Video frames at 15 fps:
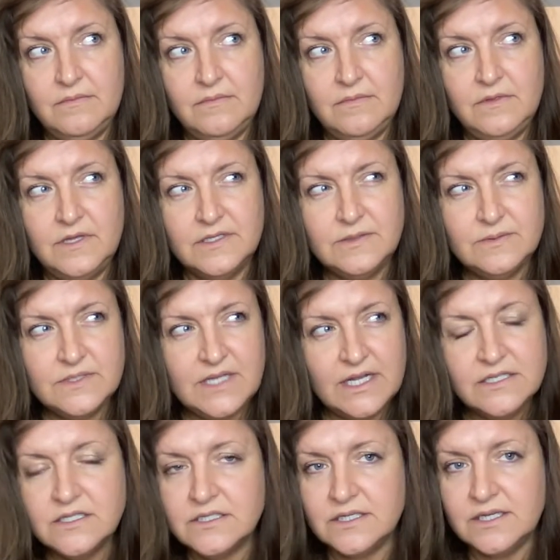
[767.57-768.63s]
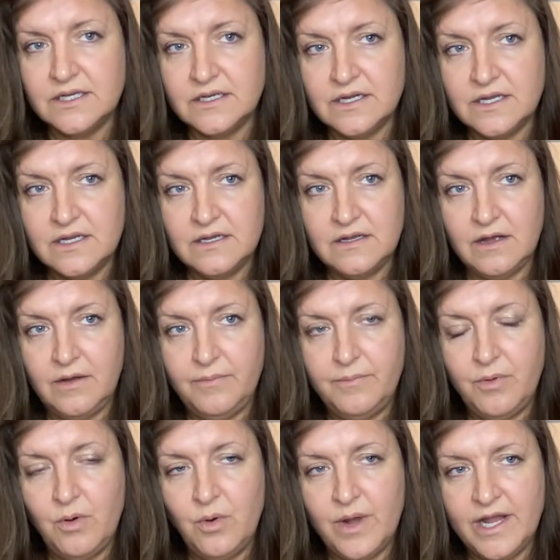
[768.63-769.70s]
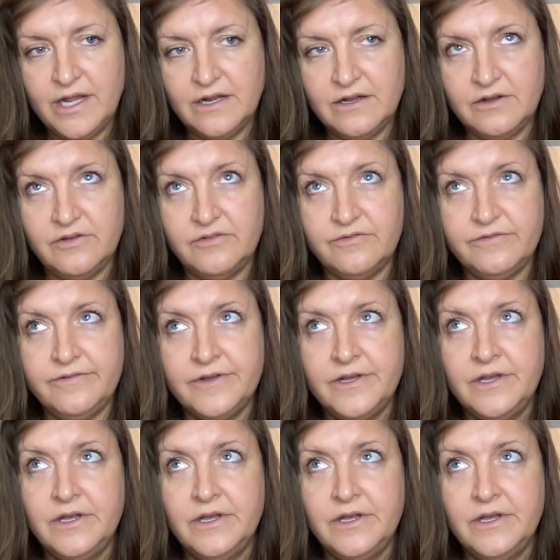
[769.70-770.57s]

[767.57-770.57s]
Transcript: this was actually a point of,